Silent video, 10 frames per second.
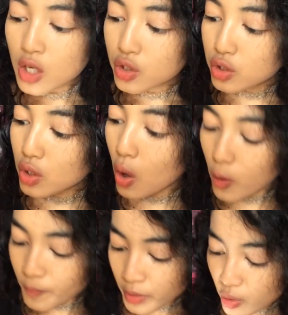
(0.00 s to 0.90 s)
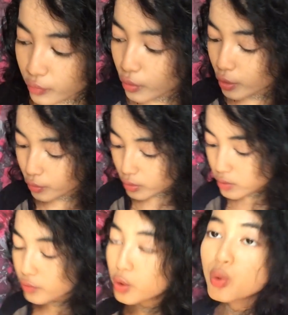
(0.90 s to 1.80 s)
So for those
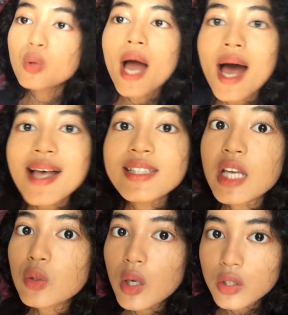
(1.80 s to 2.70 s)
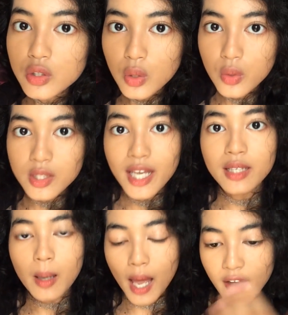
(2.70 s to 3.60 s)
of you who has yellow undertones and